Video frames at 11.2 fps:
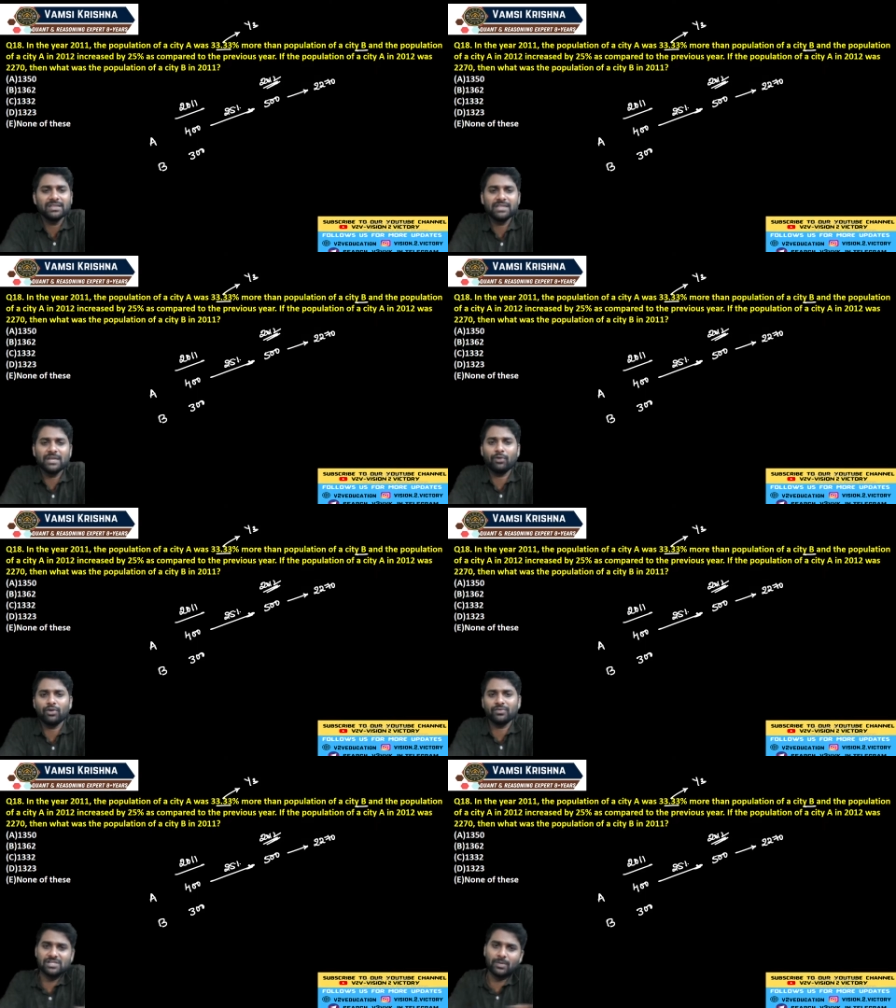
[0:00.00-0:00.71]
Then
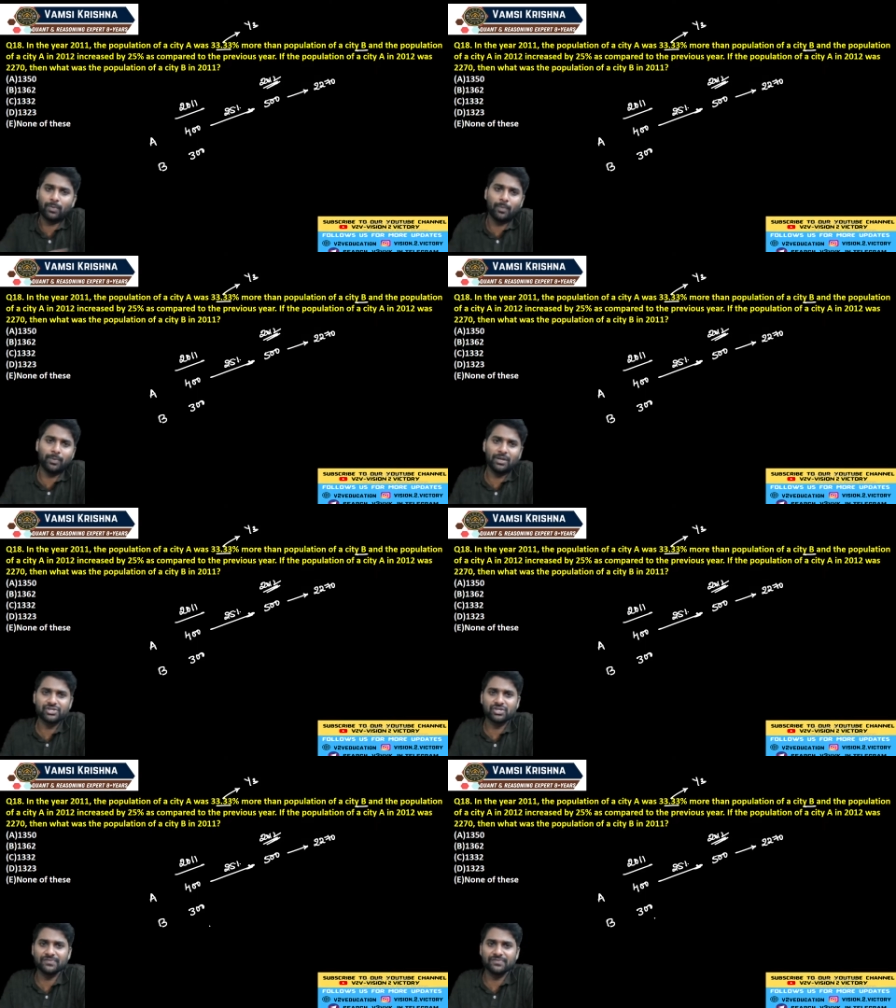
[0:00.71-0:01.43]
what was the
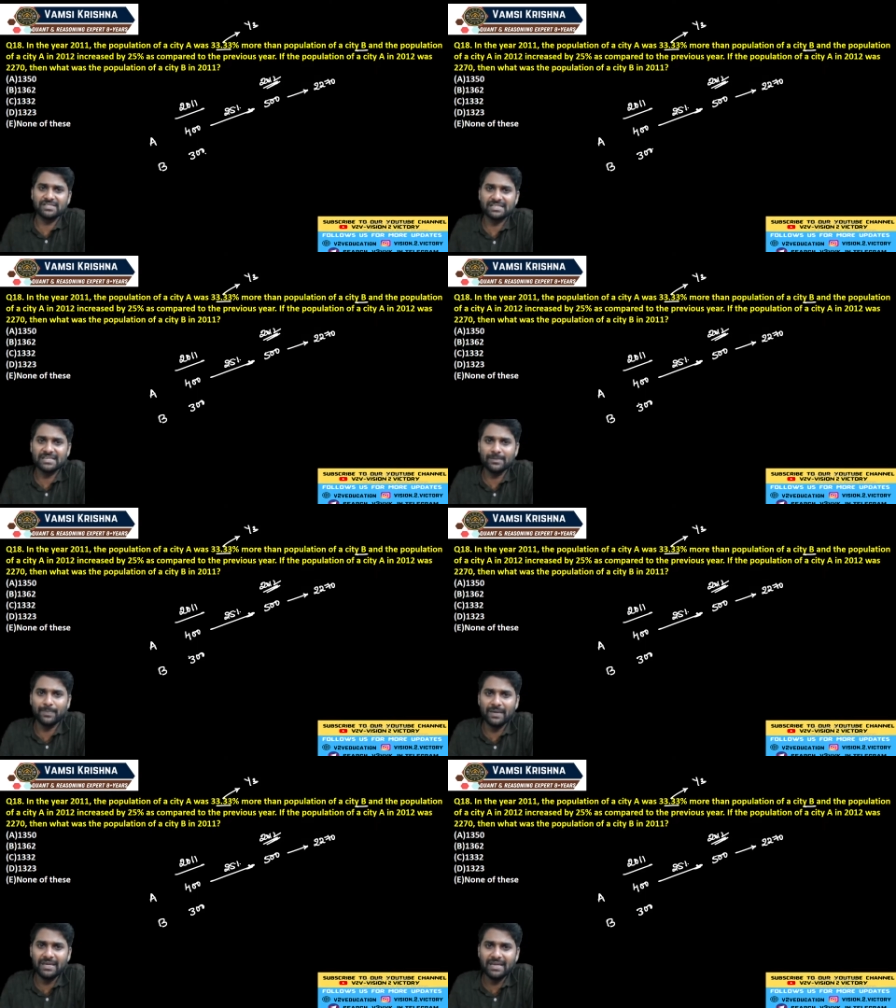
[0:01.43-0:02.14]
population of city
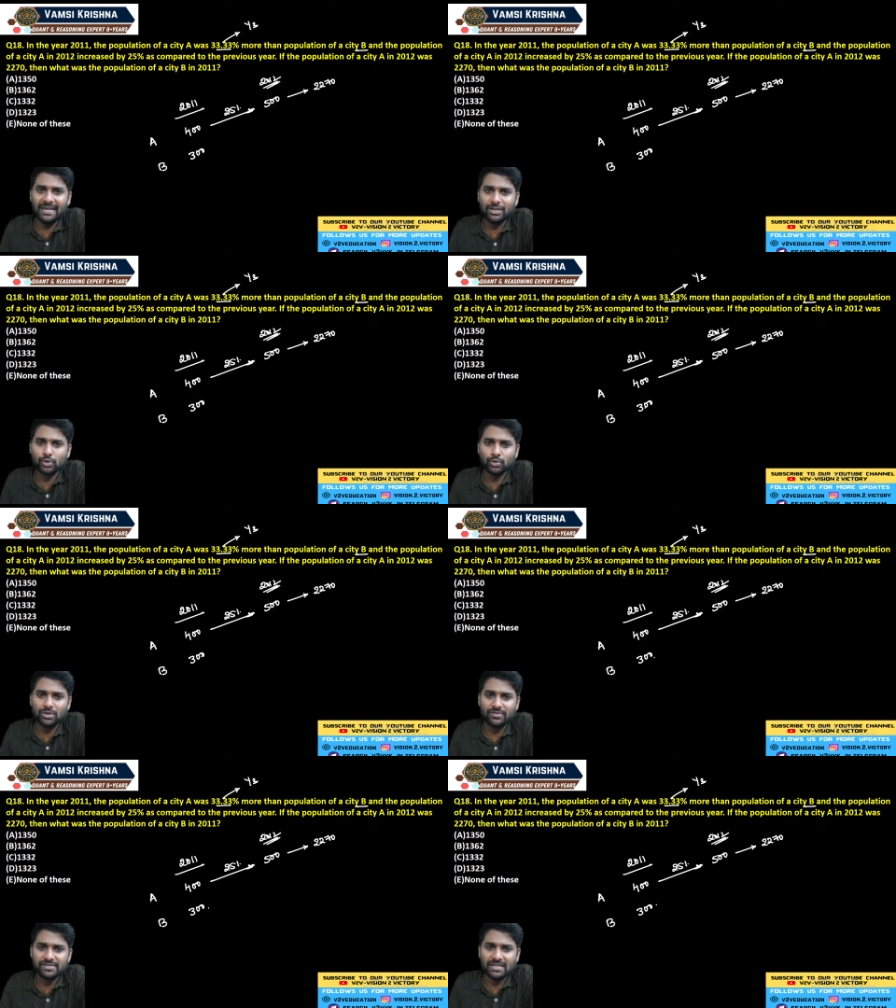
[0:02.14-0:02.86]
B in
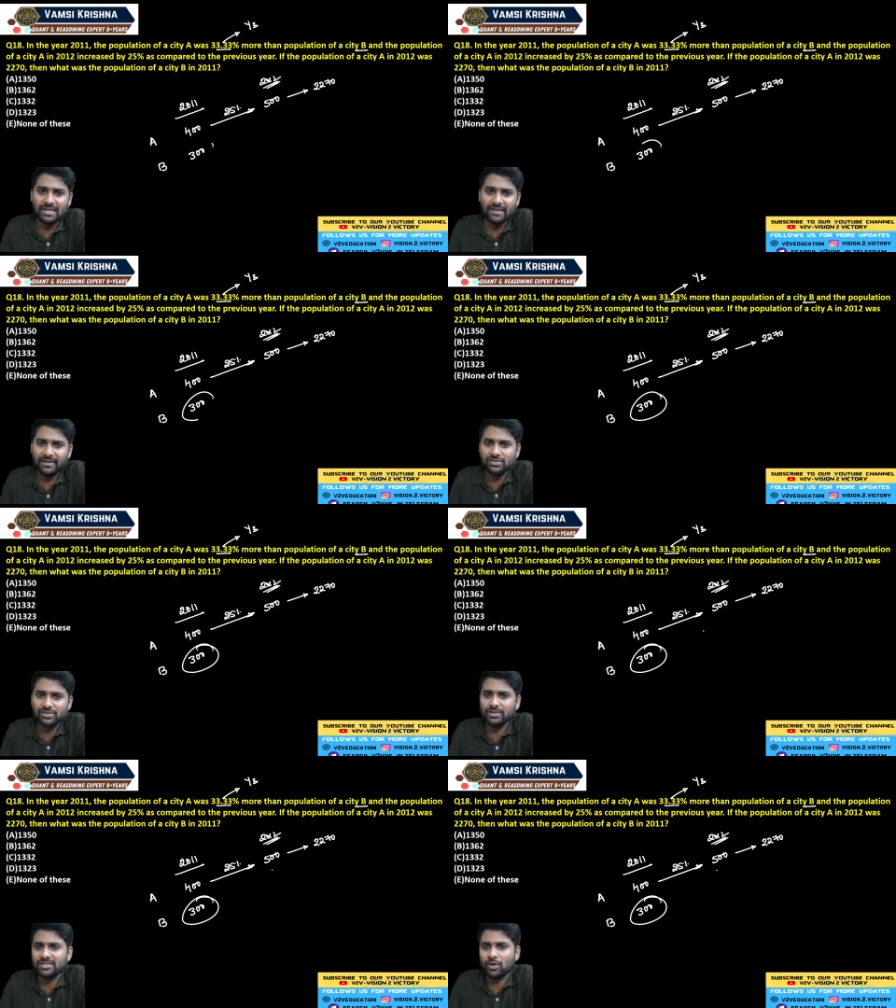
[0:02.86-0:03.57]
2011?
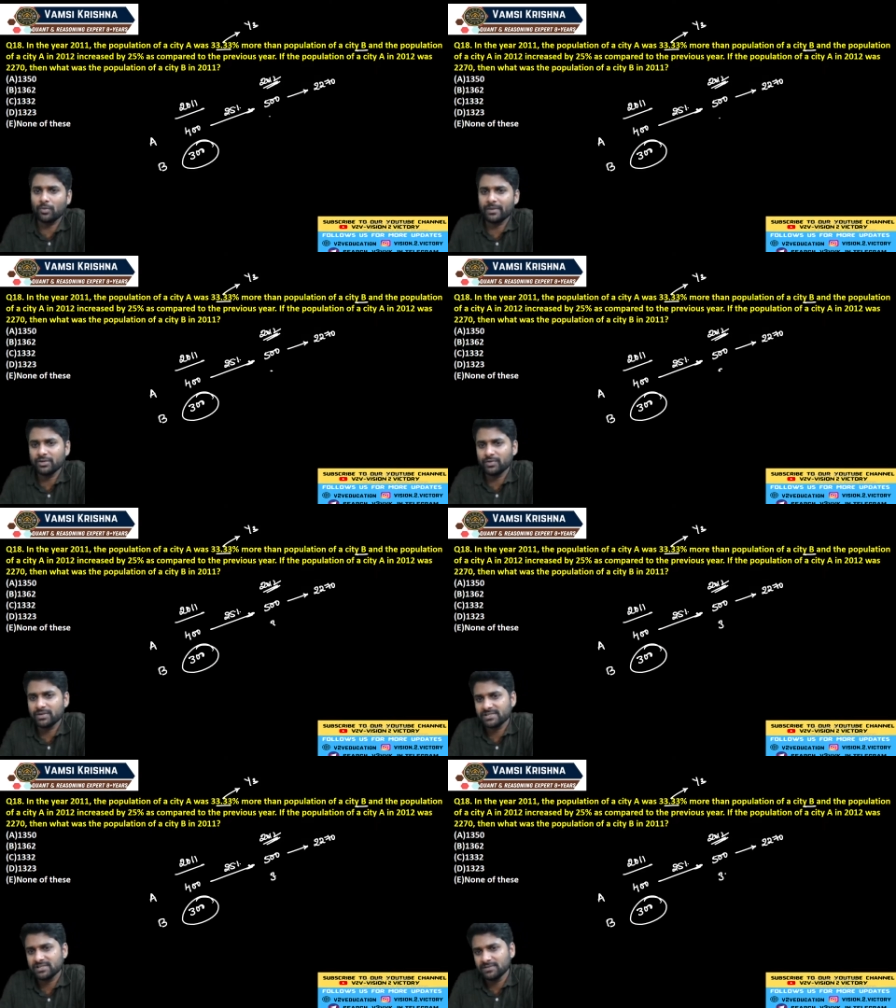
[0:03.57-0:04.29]
So it's how many
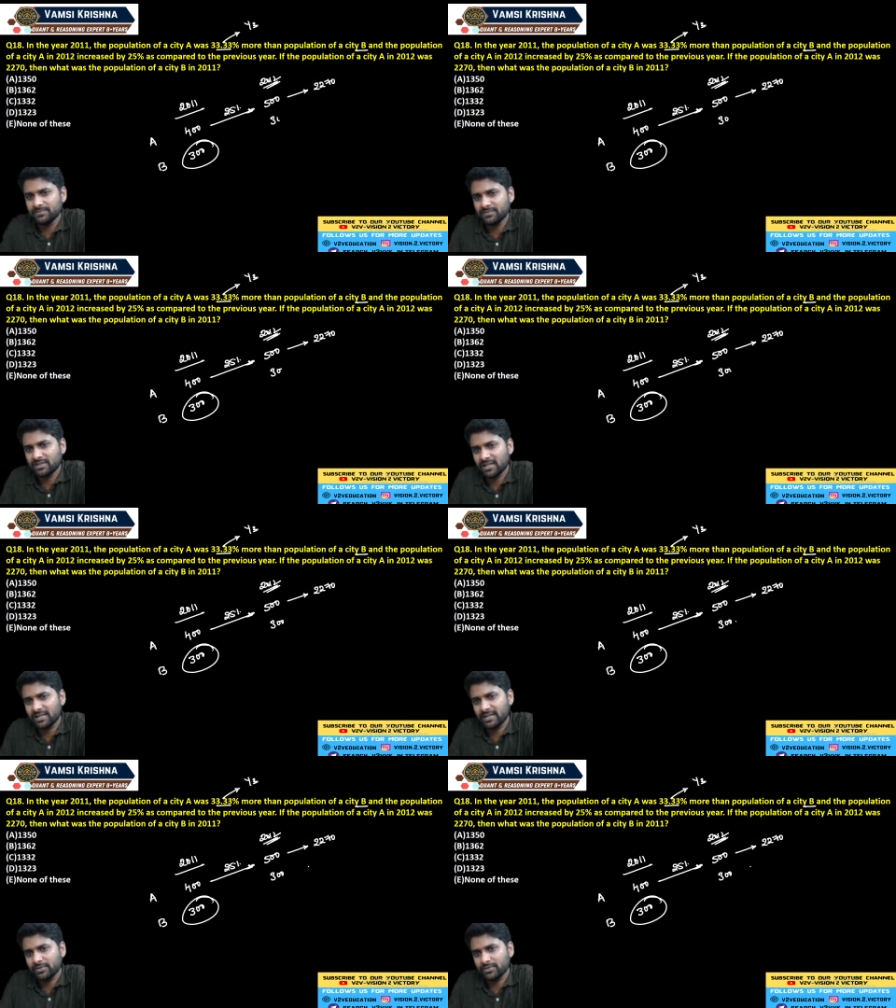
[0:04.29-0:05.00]
units here?
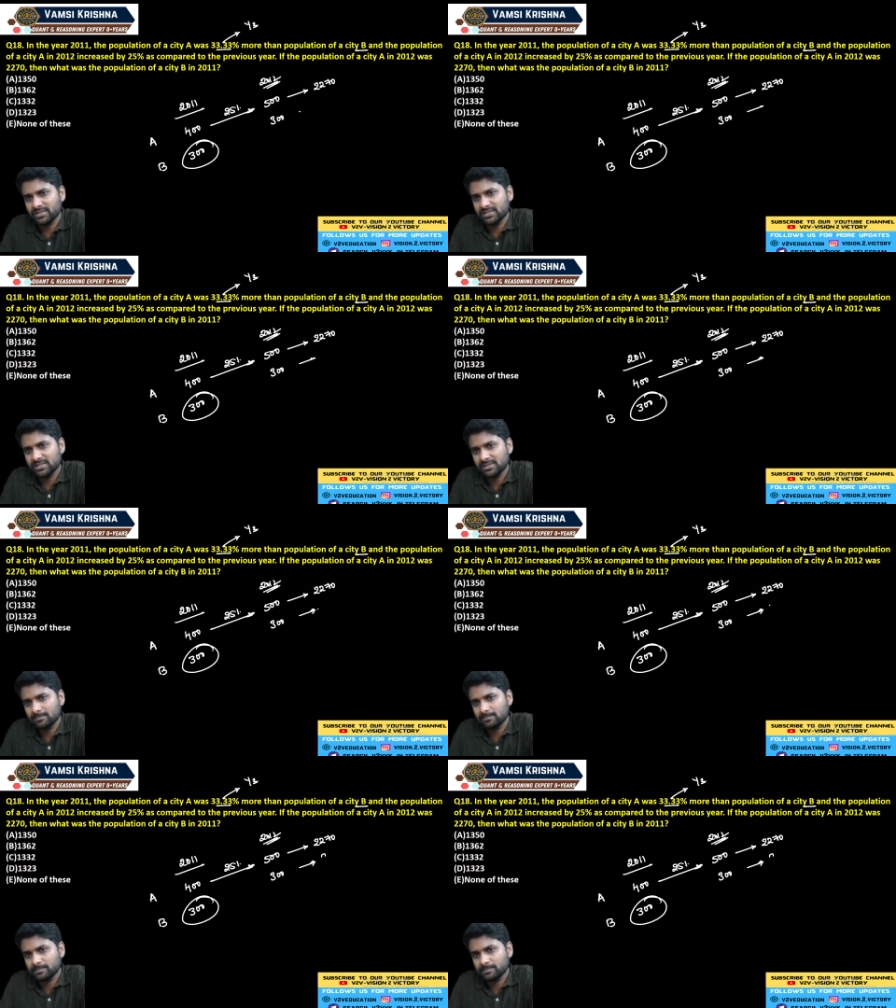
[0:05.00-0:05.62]
300 units.